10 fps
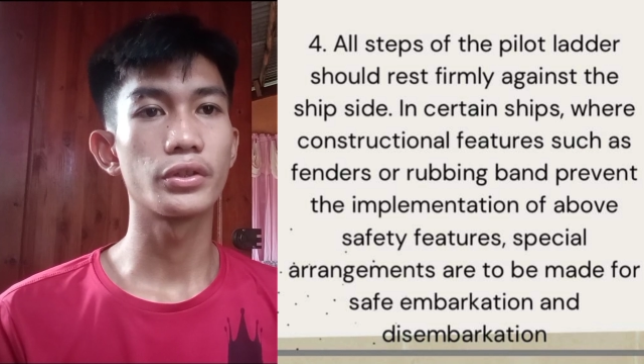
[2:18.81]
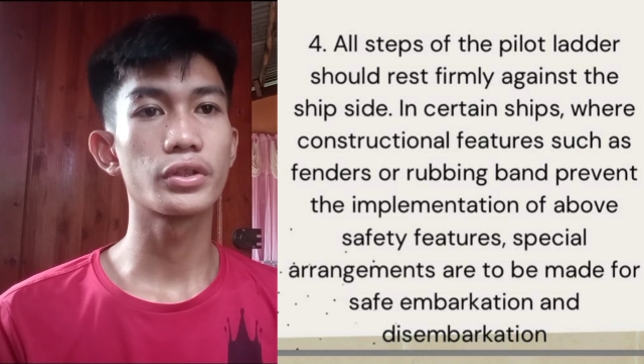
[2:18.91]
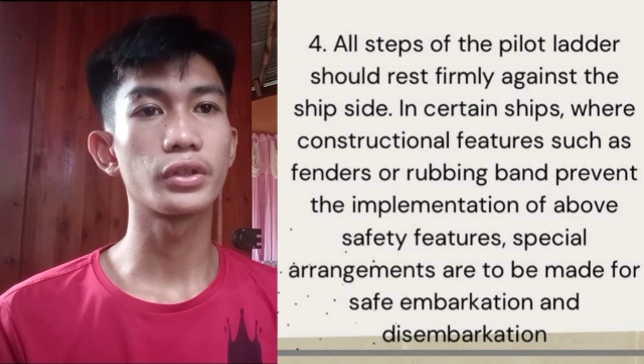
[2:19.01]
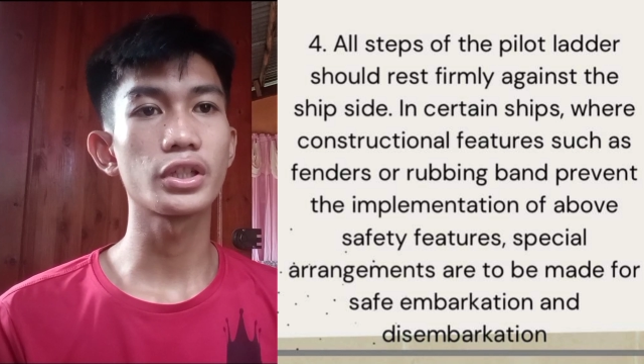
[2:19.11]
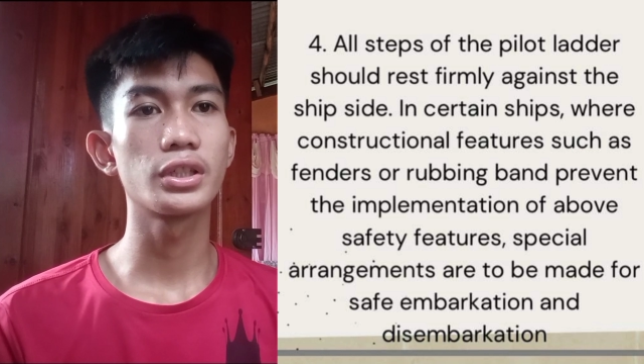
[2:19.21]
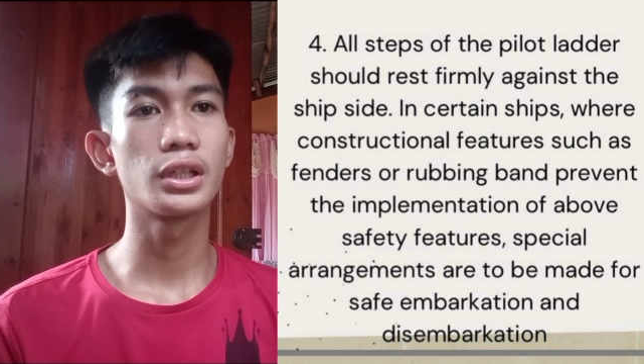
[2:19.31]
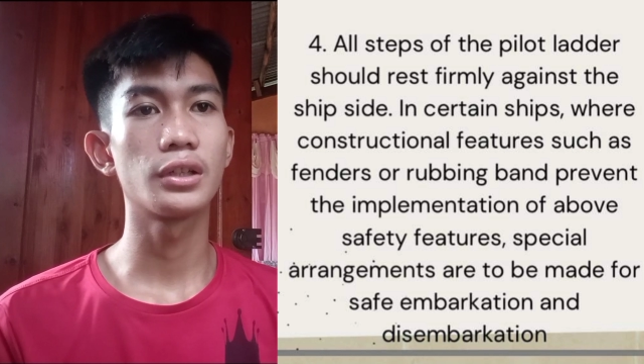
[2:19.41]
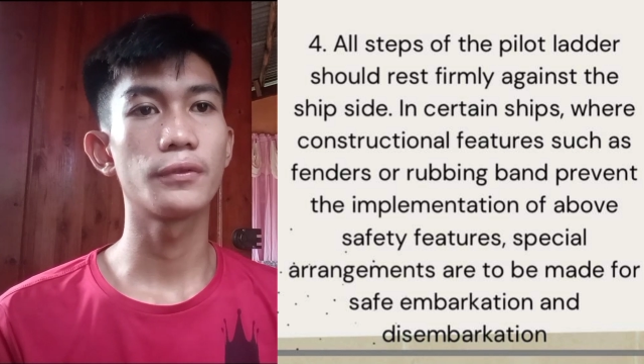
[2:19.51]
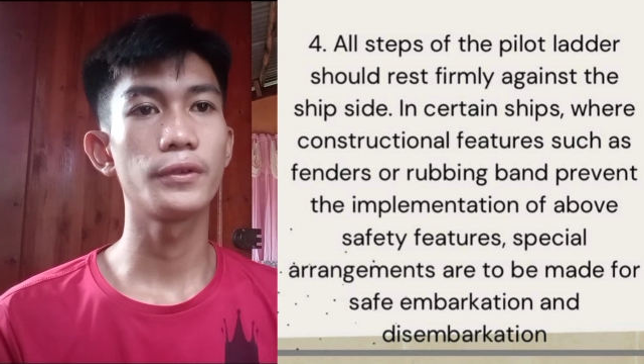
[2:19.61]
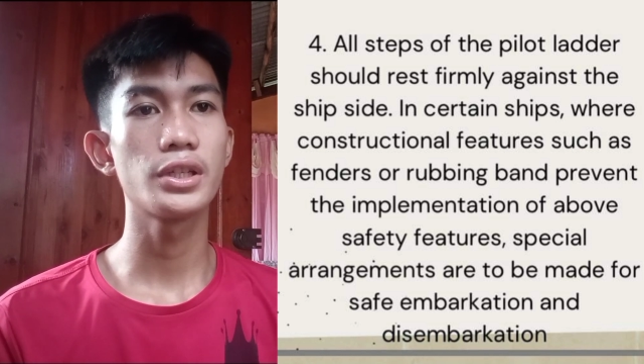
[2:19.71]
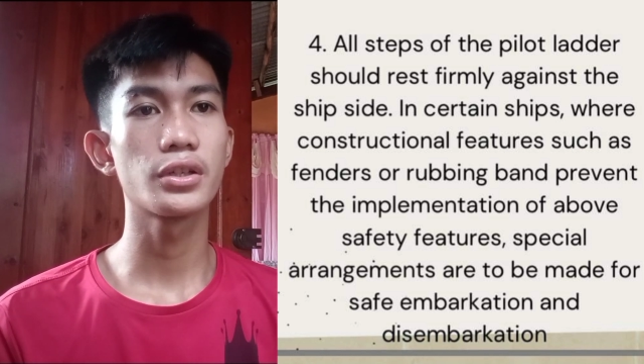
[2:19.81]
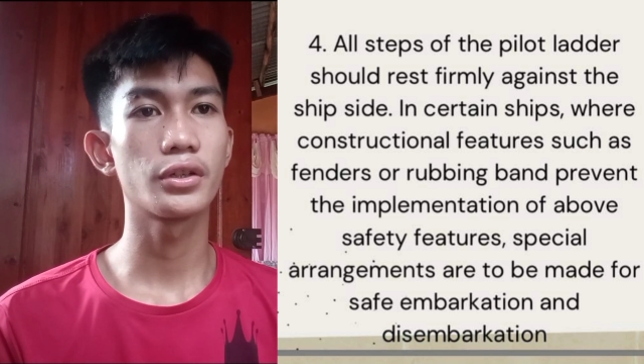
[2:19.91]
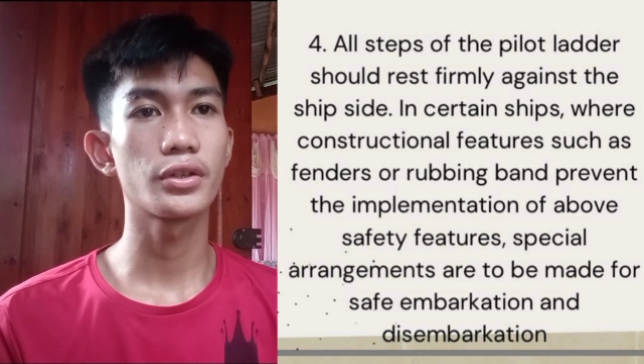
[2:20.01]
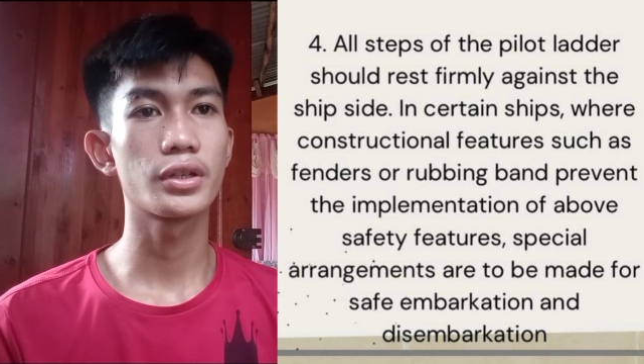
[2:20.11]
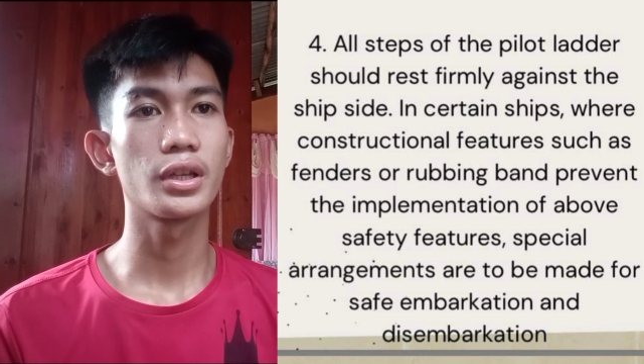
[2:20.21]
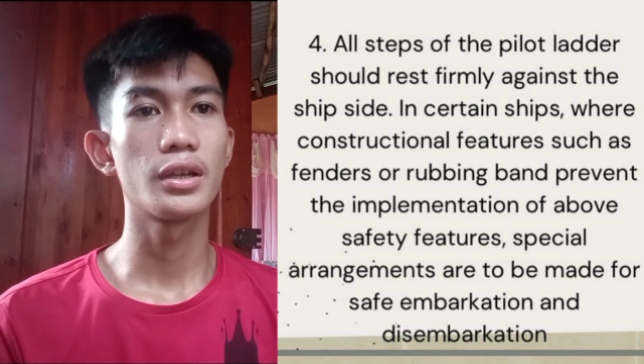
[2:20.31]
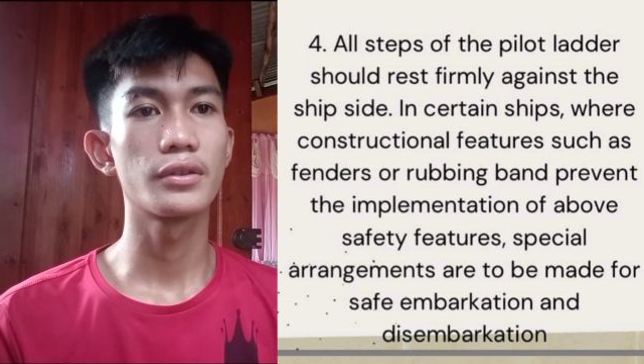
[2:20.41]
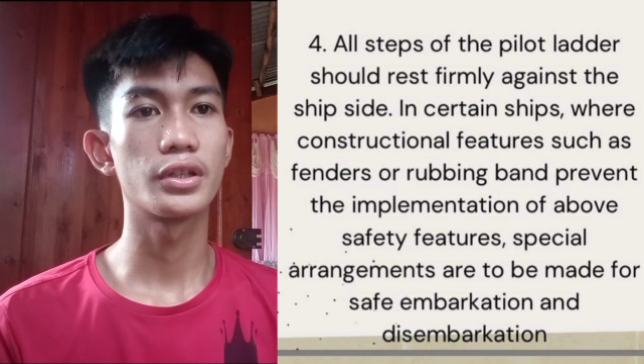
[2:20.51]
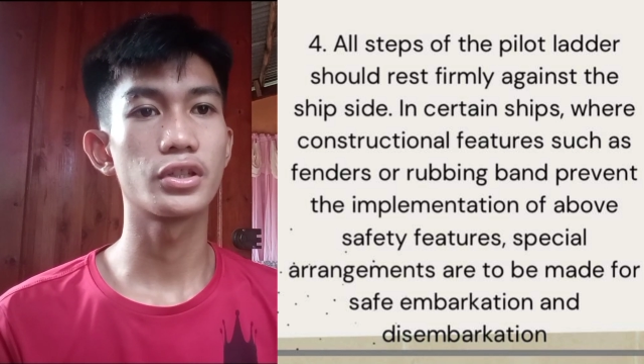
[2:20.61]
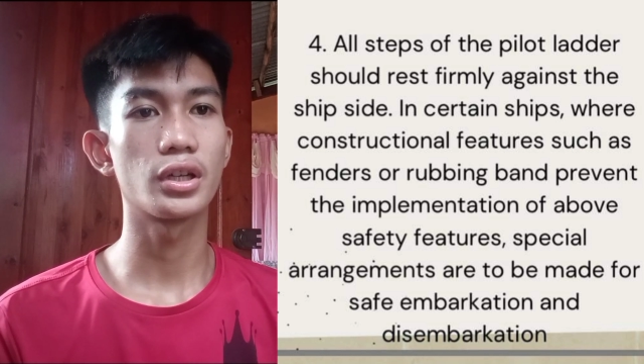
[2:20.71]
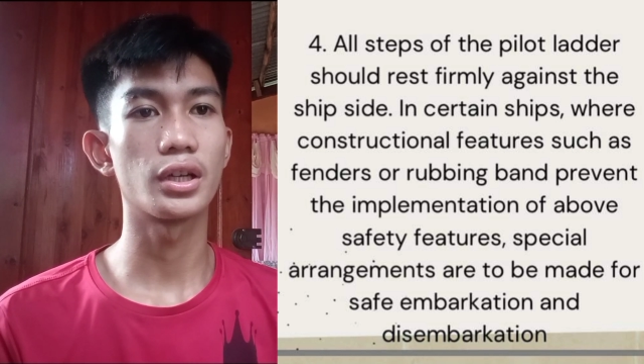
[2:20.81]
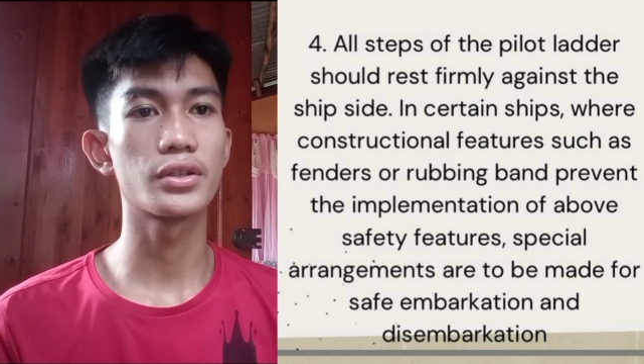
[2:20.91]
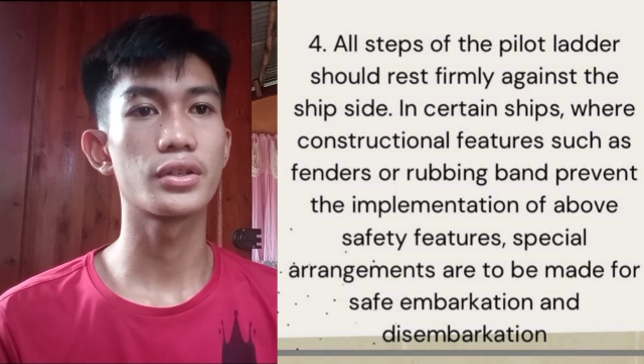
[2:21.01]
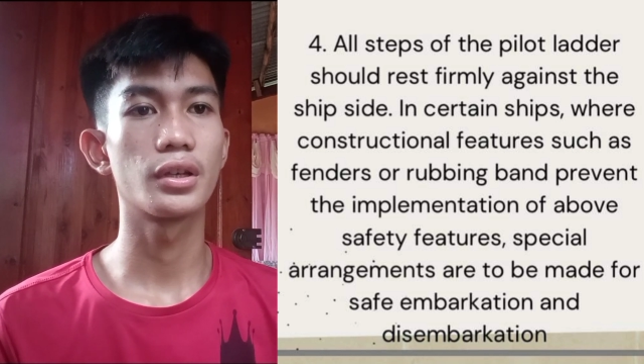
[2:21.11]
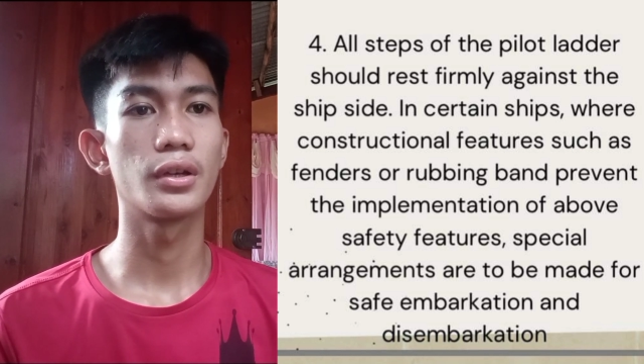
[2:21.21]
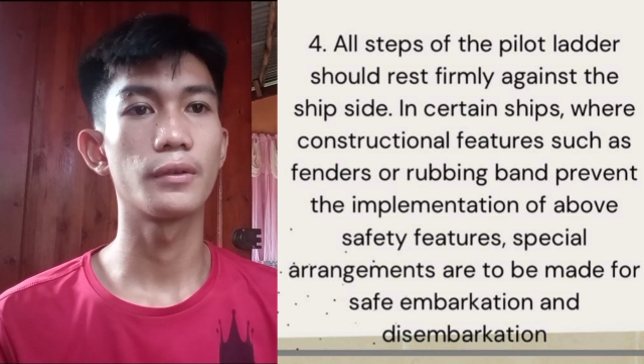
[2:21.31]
constructional features such as